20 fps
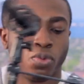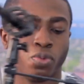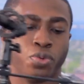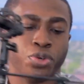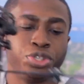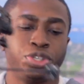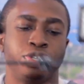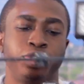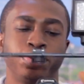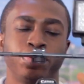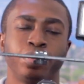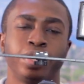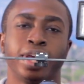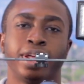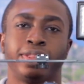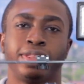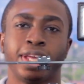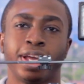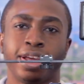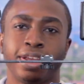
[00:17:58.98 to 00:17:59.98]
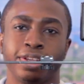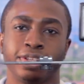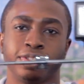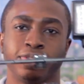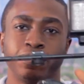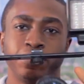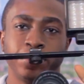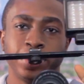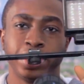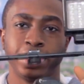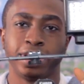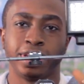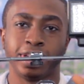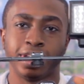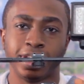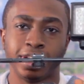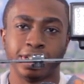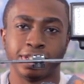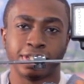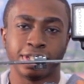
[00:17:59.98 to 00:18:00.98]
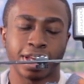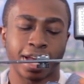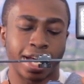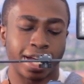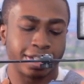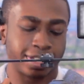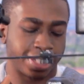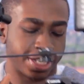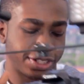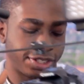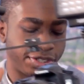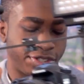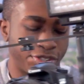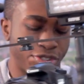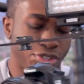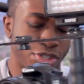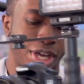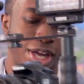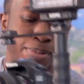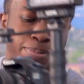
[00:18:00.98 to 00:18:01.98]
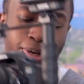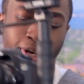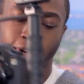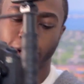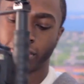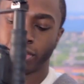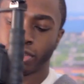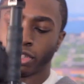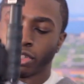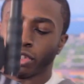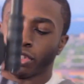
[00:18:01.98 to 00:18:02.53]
What you do get then is really easy access to your tripod.